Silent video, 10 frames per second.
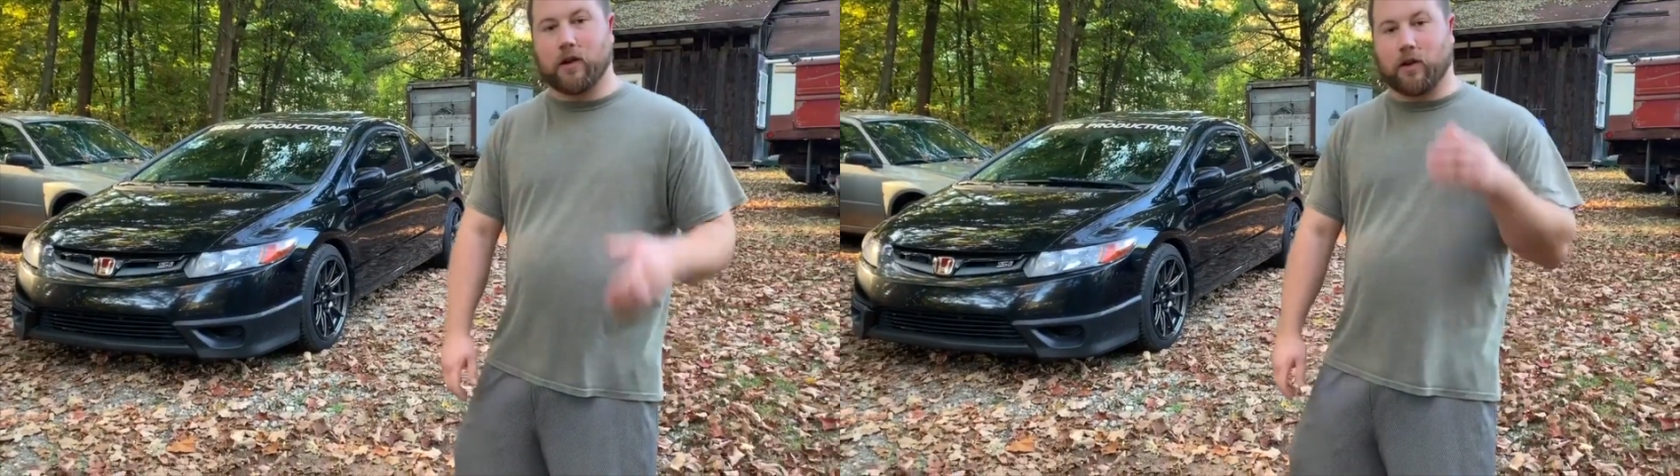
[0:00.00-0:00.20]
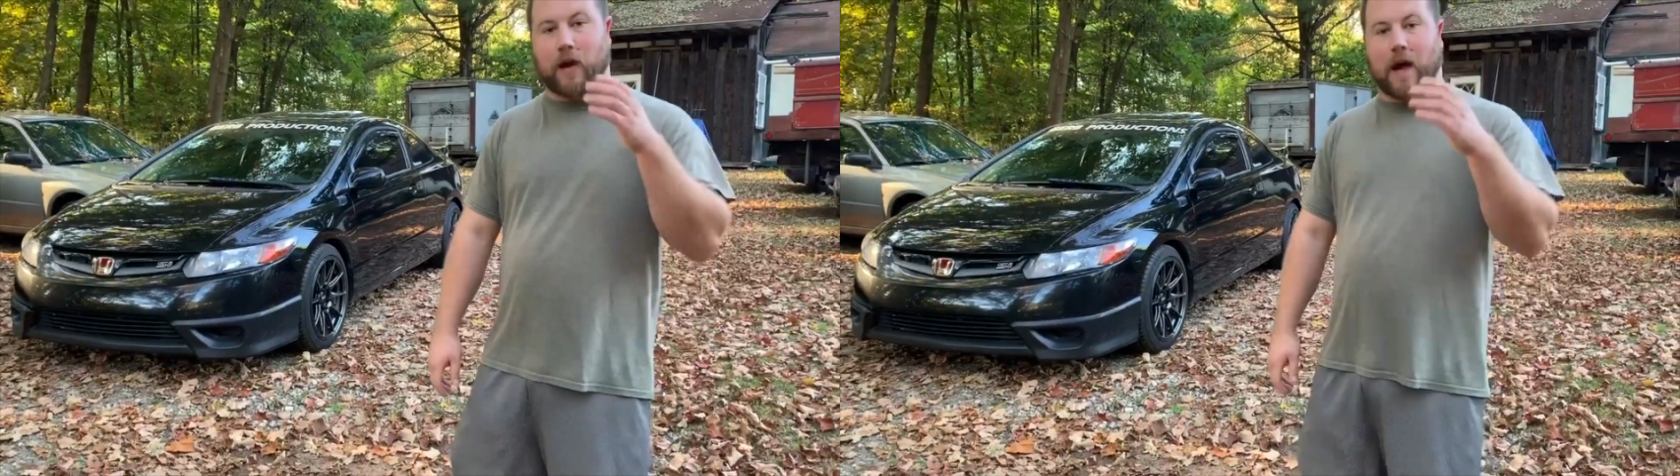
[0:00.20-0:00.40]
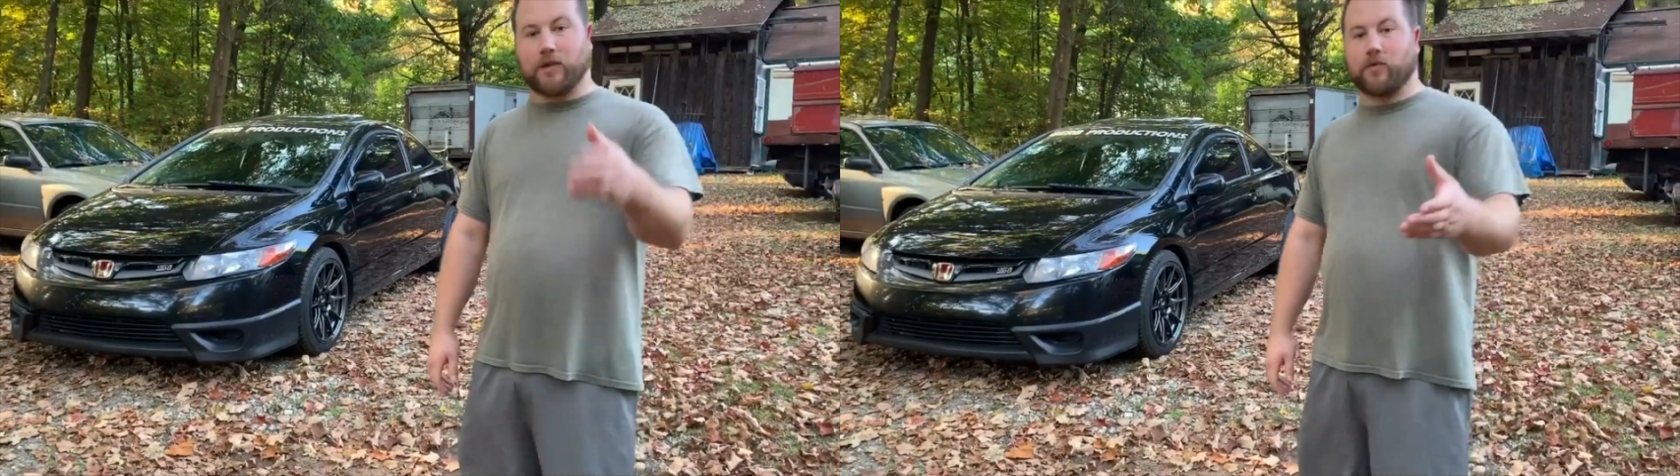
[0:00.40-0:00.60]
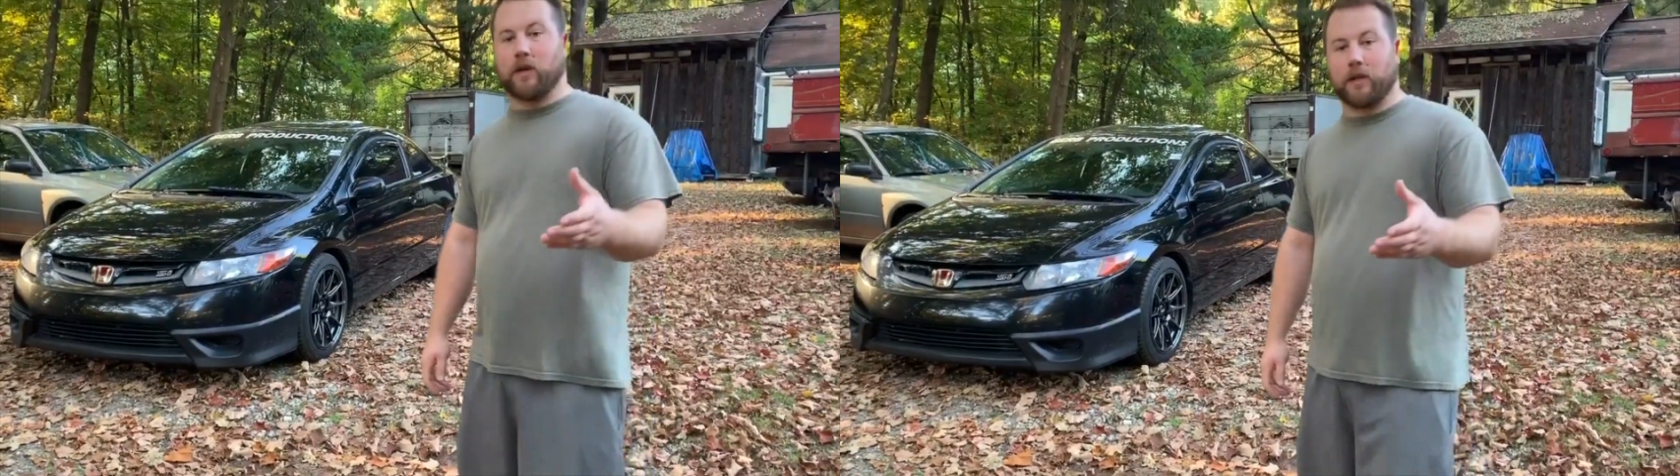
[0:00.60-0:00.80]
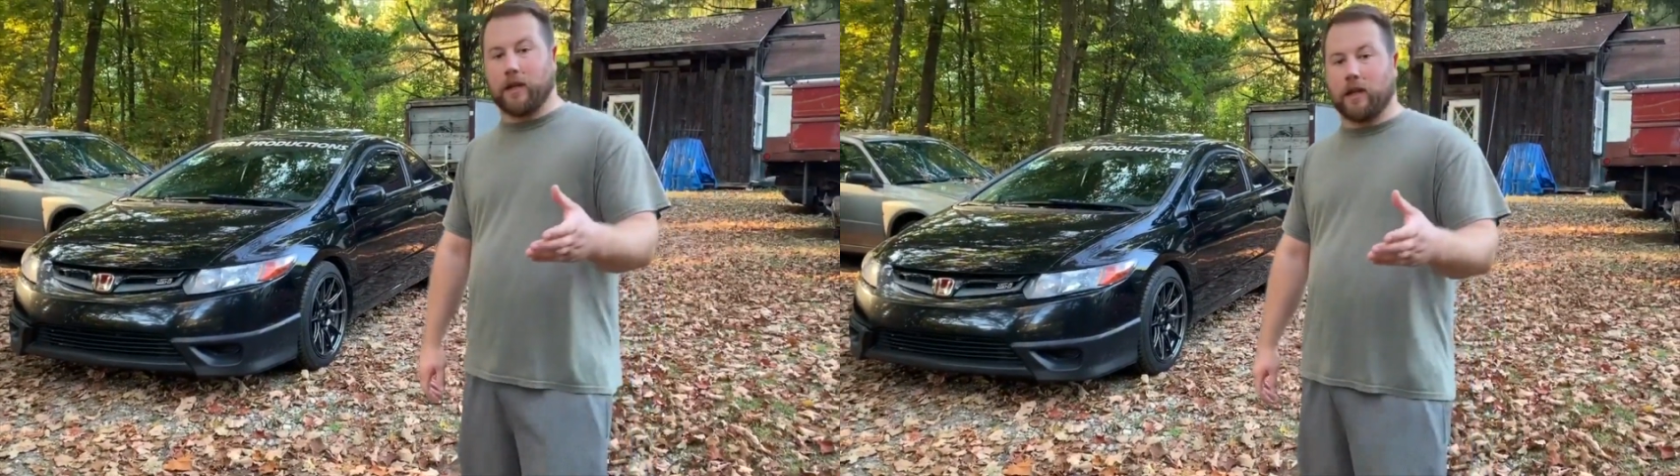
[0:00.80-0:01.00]
You guys
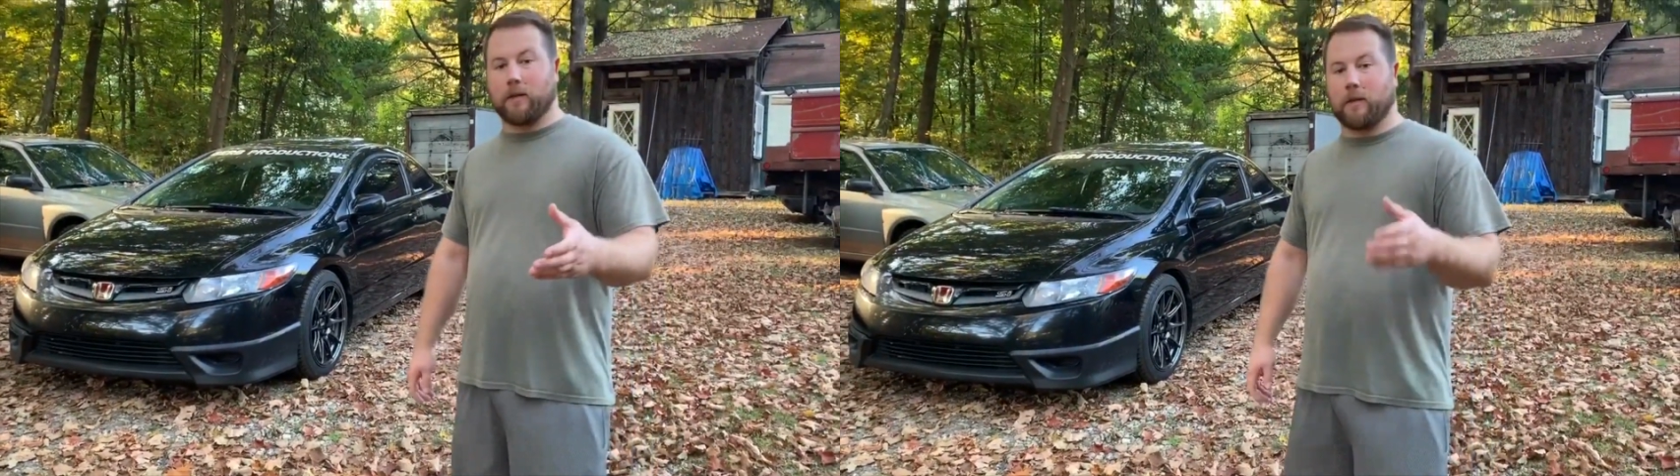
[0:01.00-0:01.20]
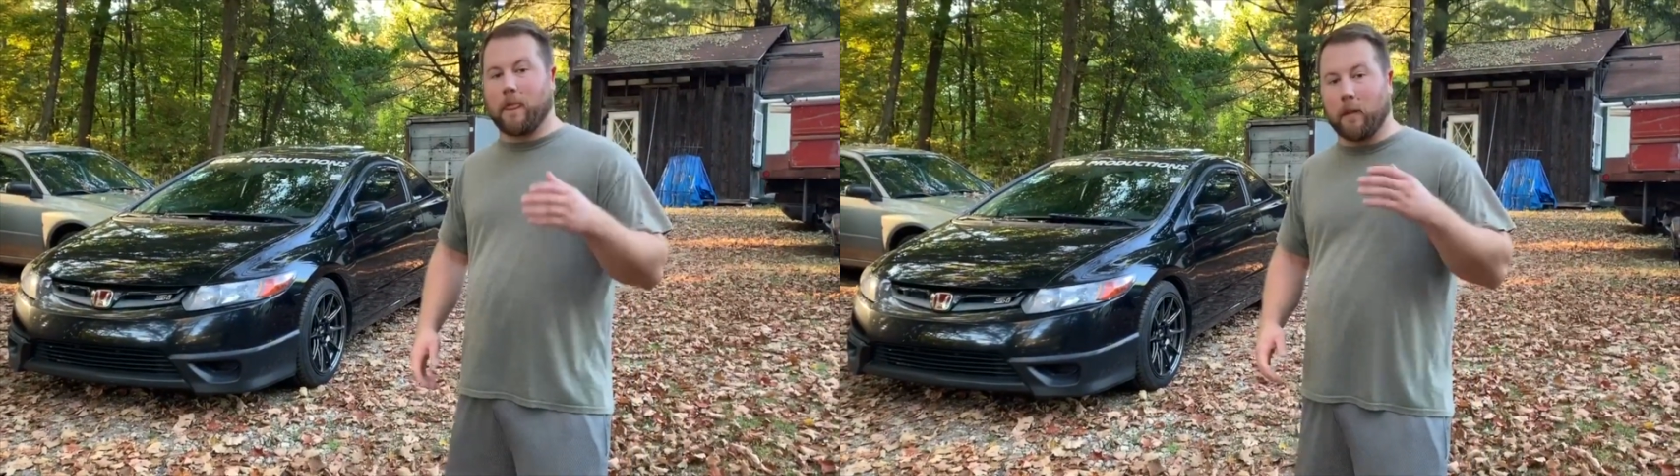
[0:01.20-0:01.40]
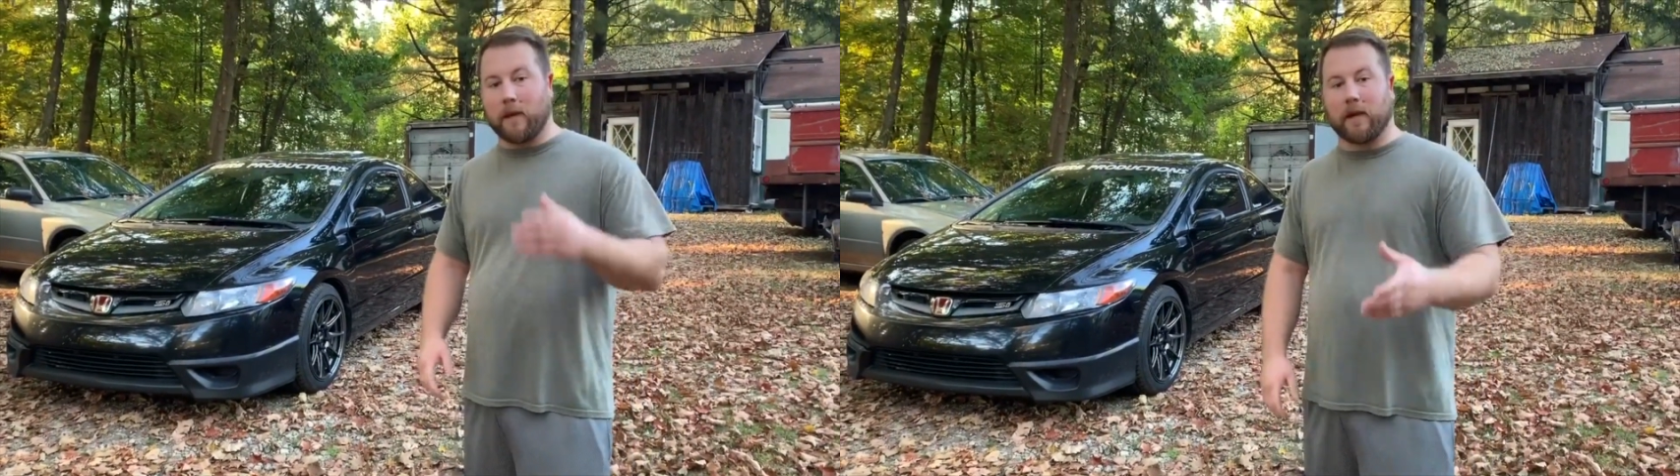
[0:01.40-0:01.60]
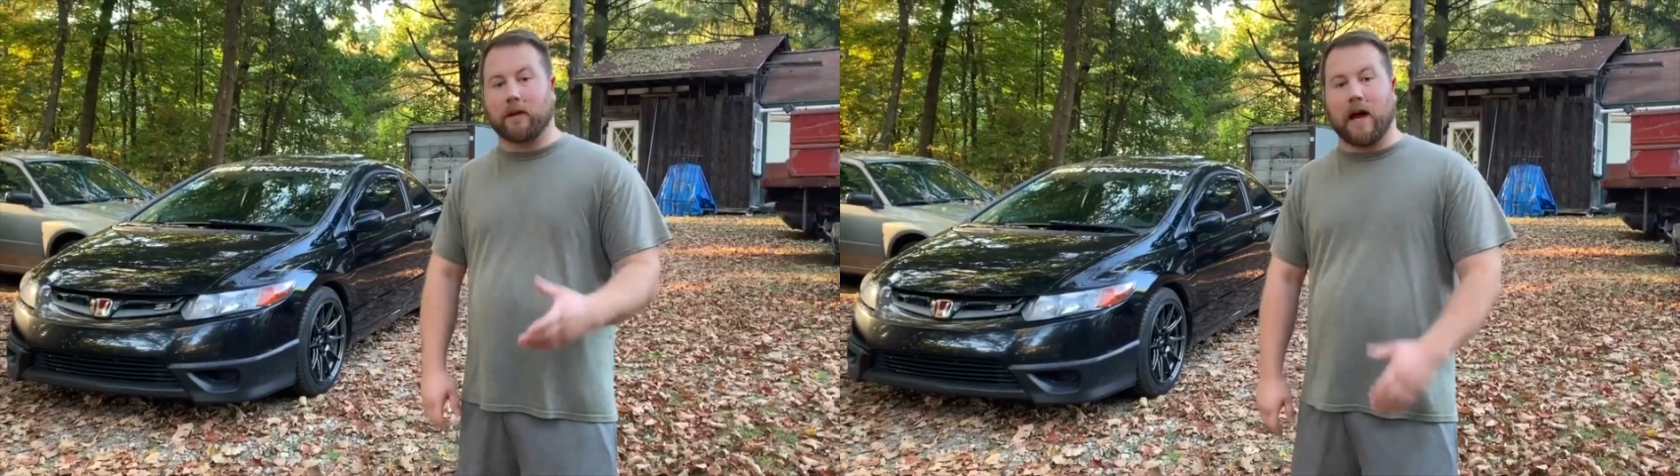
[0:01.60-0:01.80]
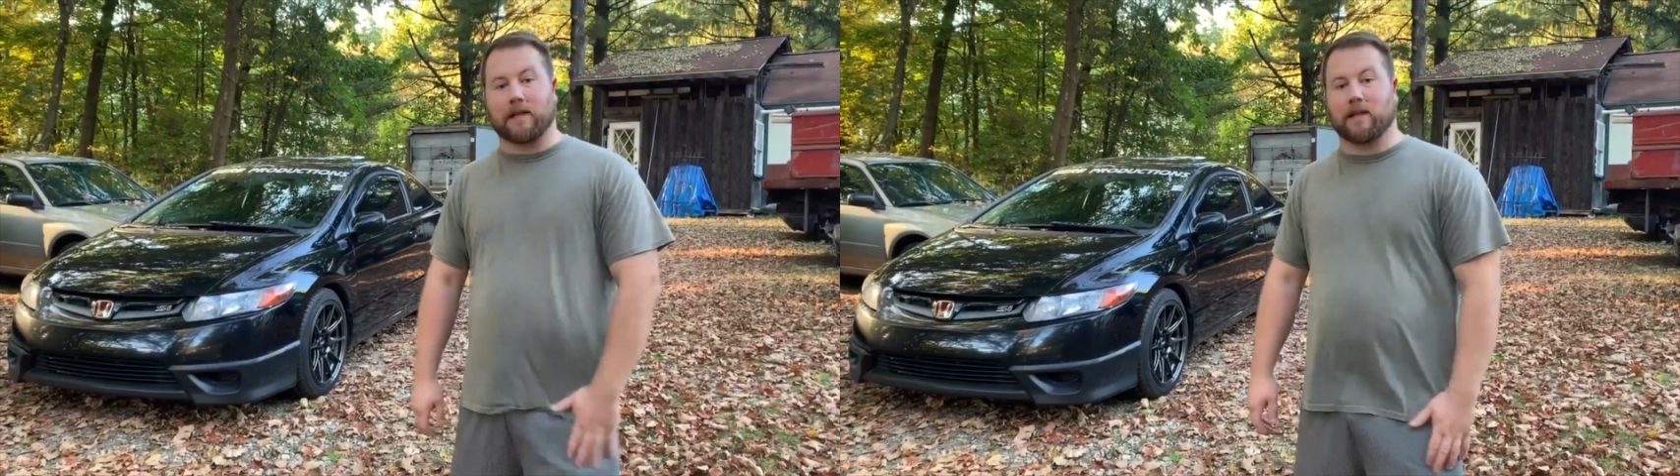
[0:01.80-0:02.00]
really mean a
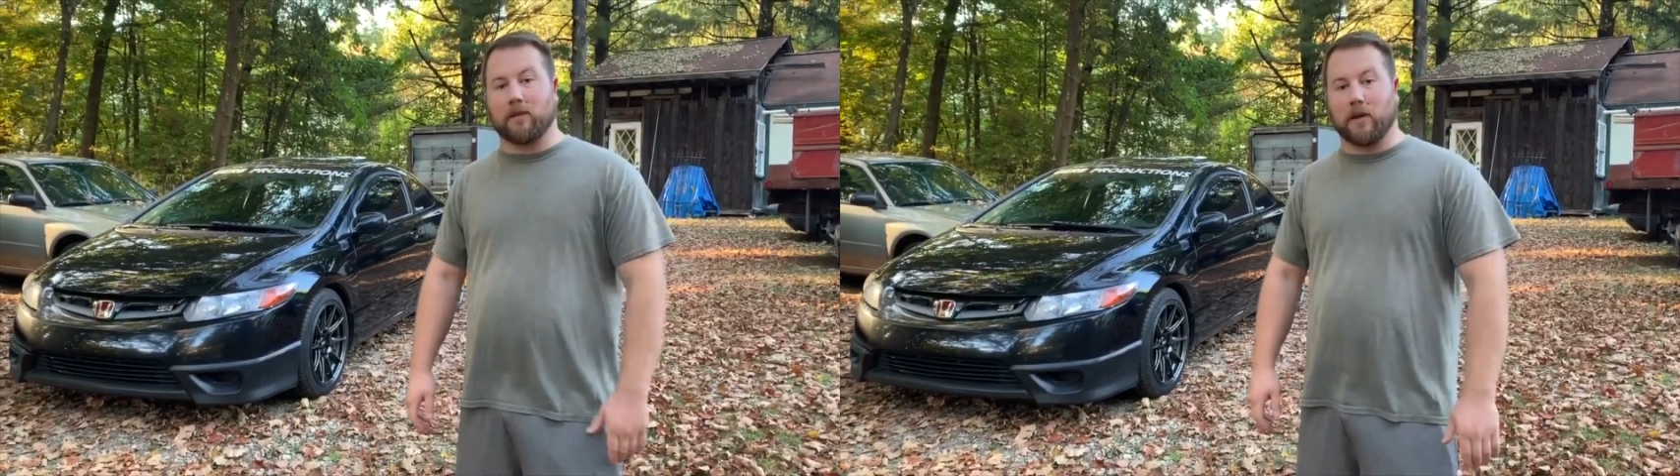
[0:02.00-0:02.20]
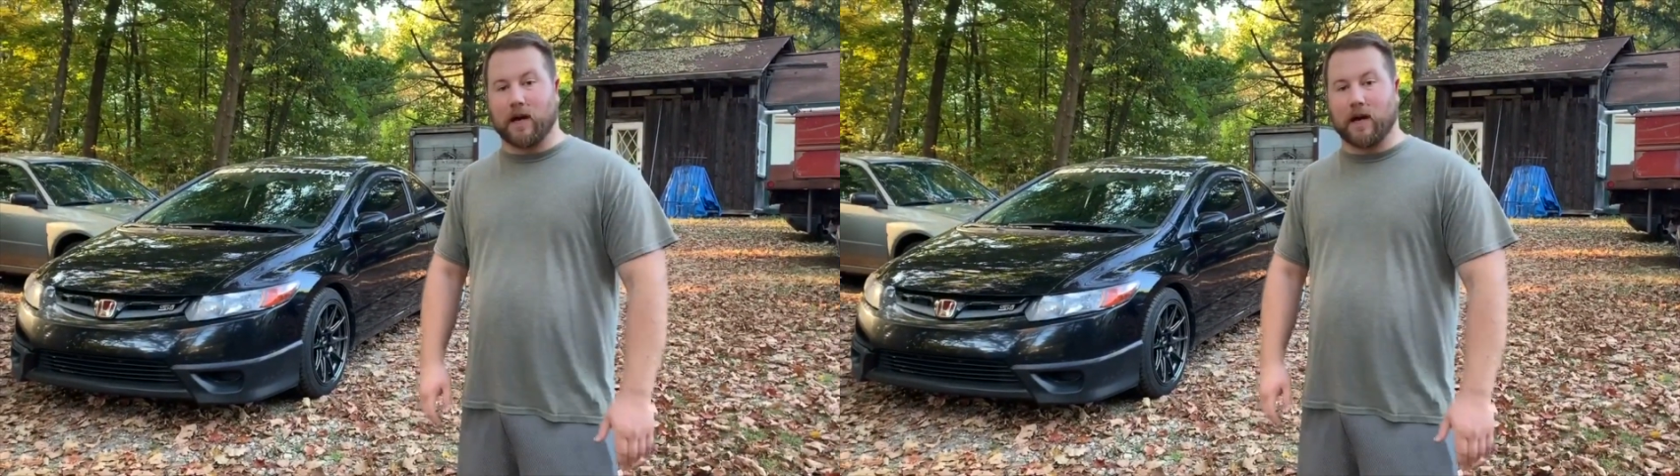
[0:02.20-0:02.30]
lot to me.